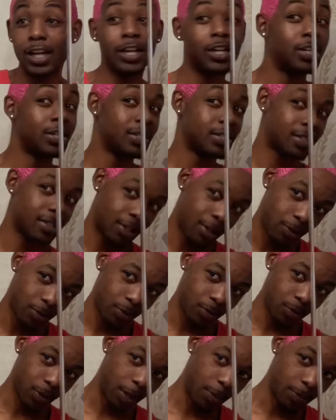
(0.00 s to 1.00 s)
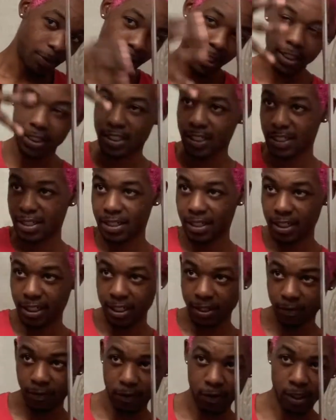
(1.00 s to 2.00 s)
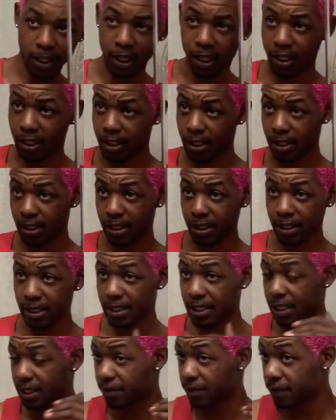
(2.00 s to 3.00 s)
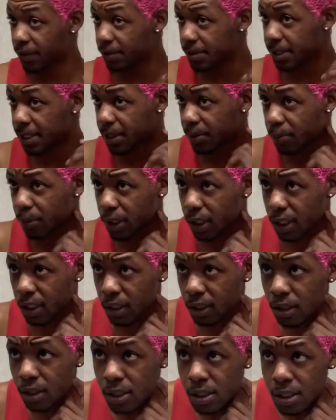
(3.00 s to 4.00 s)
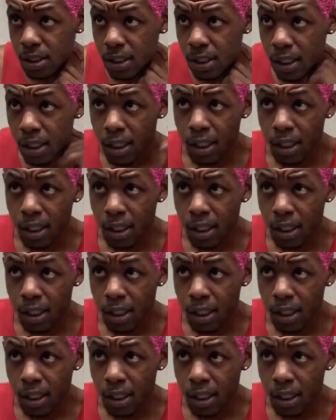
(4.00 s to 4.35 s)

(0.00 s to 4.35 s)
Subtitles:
So I'm gonna let this sit in for like 10-15 minutes.